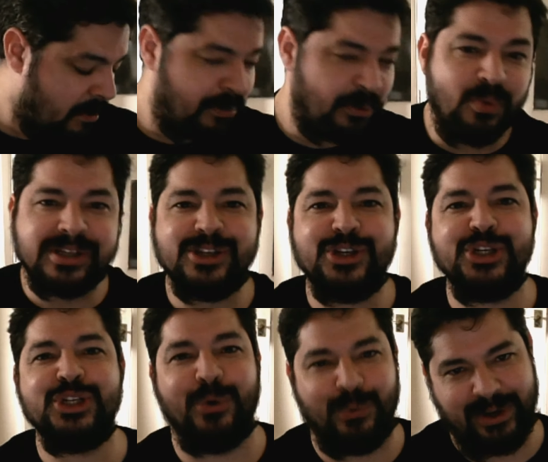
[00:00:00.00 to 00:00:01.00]
But what's the
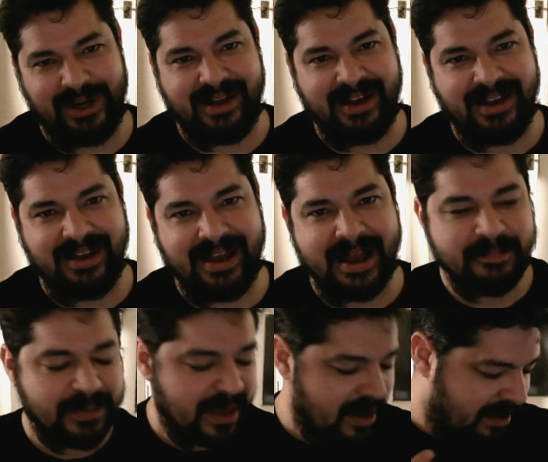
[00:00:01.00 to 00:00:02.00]
story like, yeah?
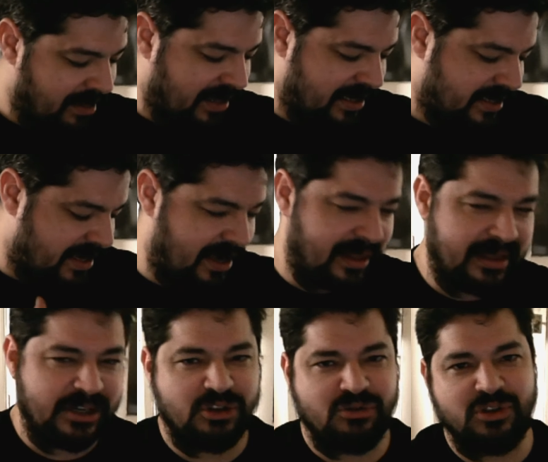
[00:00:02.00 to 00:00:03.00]
Let's
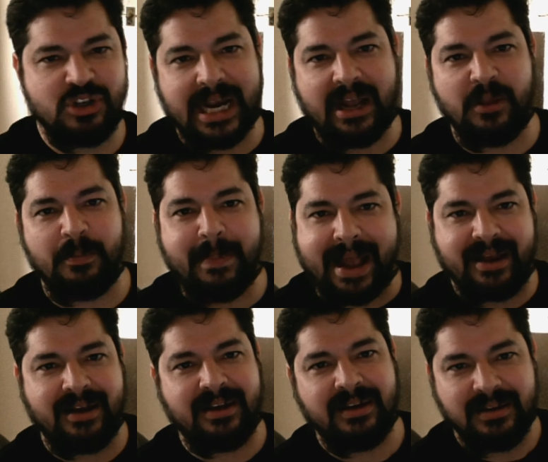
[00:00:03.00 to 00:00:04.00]
check out the
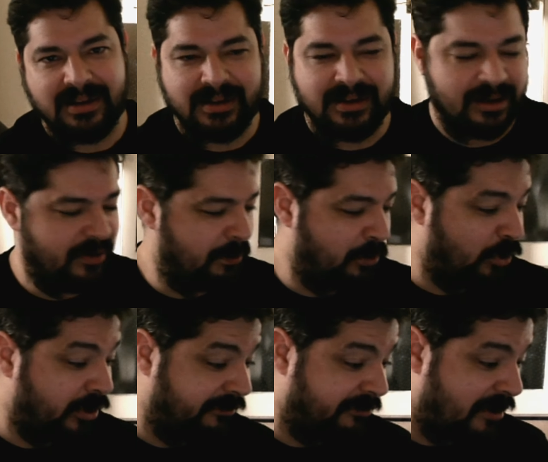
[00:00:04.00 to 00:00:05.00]
back of the
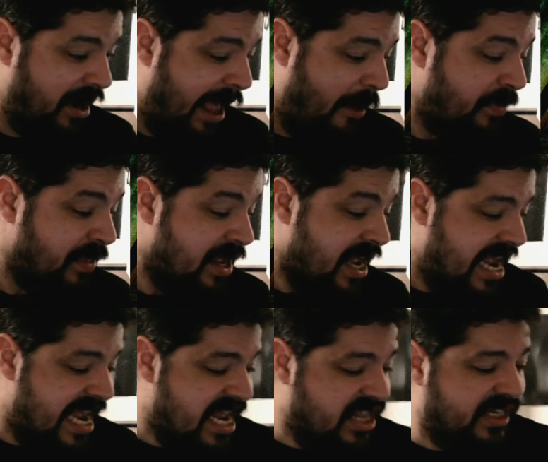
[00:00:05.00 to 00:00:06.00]
book and find out.
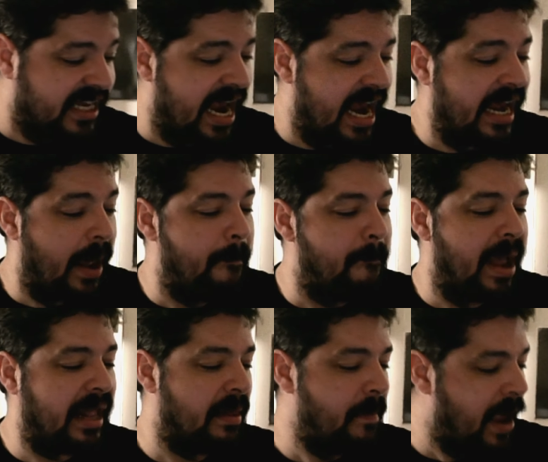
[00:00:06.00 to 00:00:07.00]
Insane
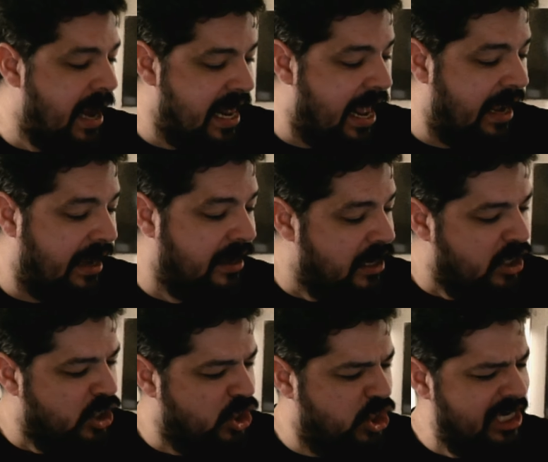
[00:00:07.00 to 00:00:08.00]
megalomaniac
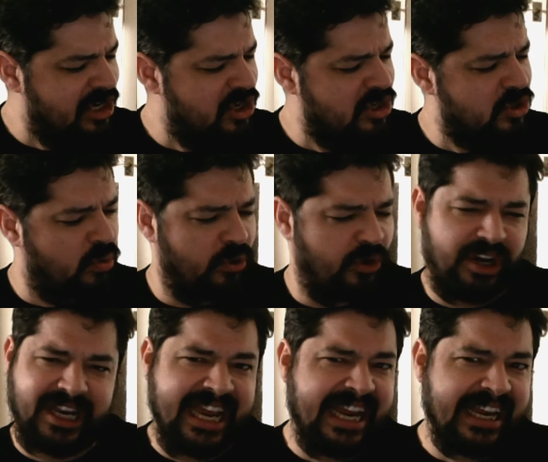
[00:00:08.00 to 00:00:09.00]
Ginge or
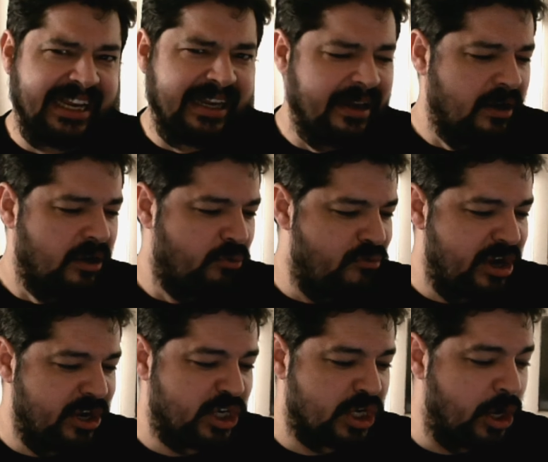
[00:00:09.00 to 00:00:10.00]
Ging
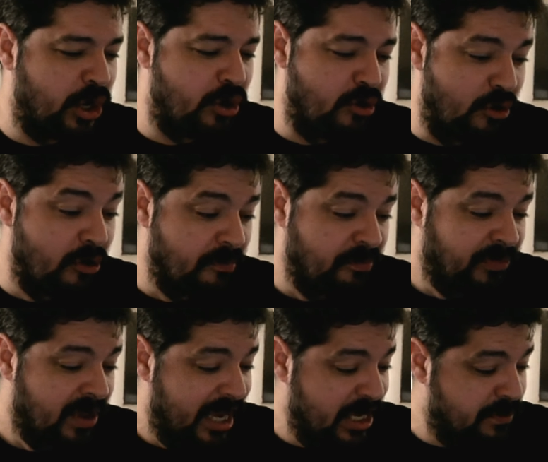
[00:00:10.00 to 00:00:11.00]
Rich Yer
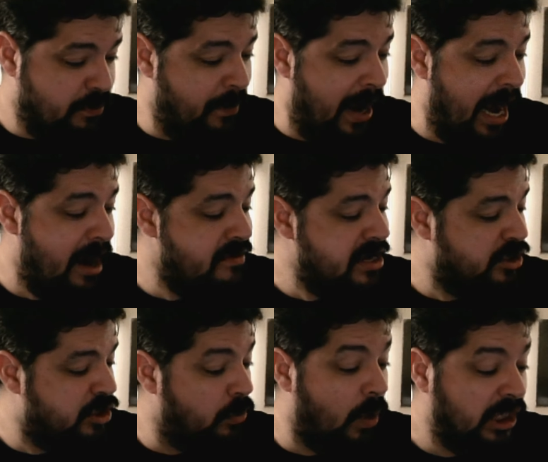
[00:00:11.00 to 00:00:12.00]
is preparing
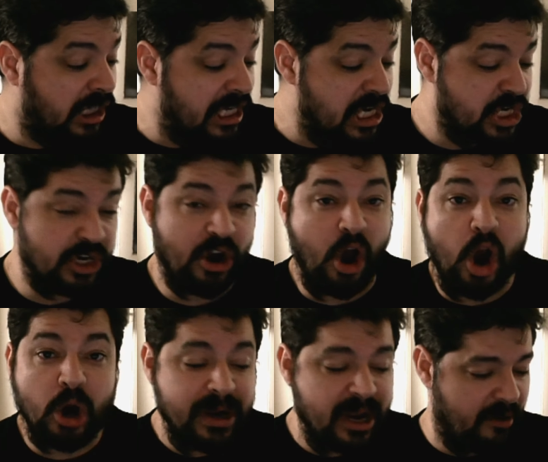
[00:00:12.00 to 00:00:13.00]
to unleash an
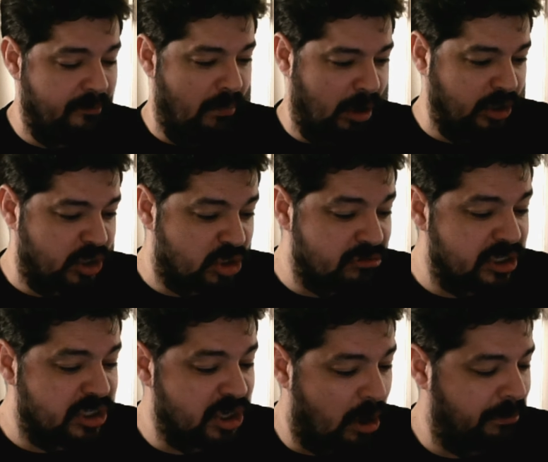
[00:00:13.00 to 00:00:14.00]
army of monstrous
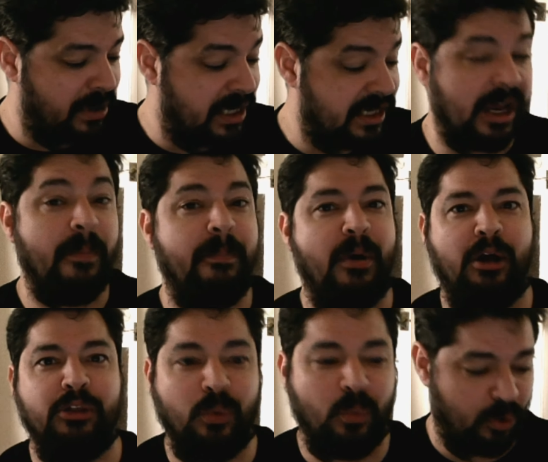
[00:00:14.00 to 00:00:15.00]
zombies
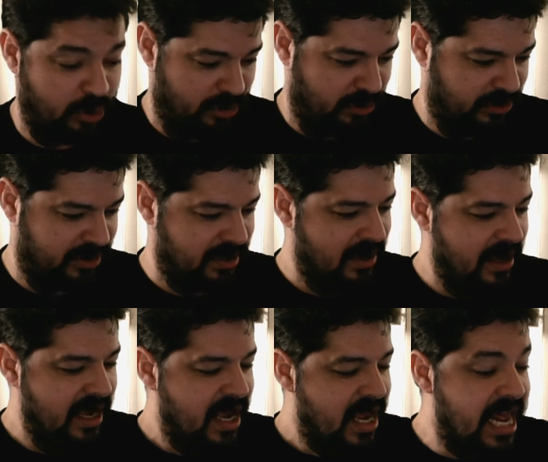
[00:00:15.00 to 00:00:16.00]
upon the world.
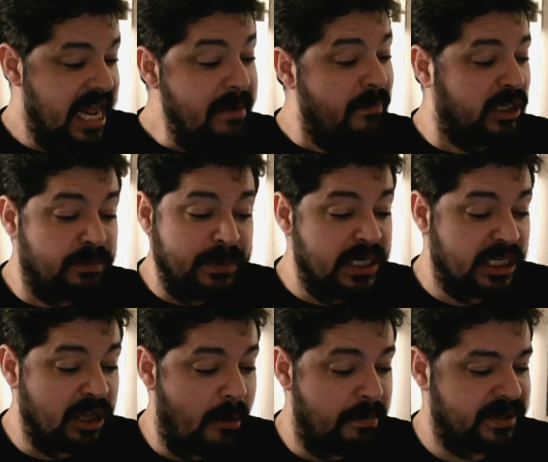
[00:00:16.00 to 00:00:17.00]
He must be
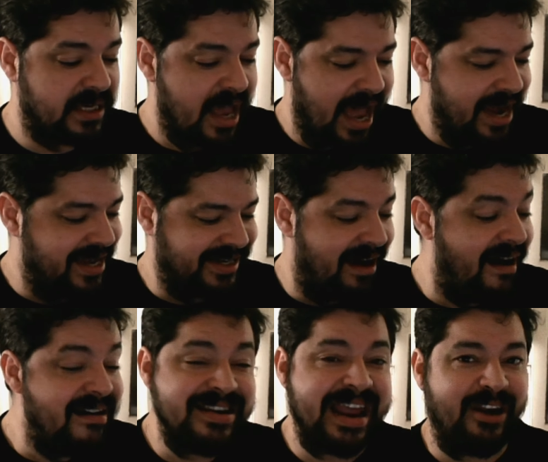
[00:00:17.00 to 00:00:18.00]
stopped and his
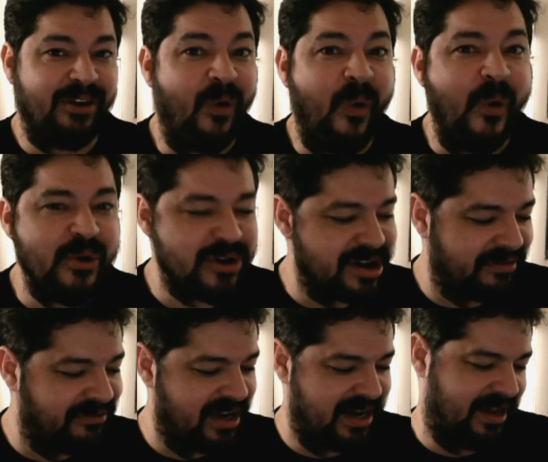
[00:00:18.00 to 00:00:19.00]
undead horde
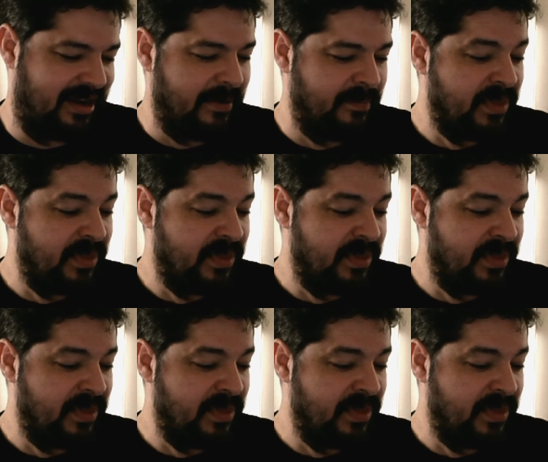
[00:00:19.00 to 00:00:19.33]
defeated.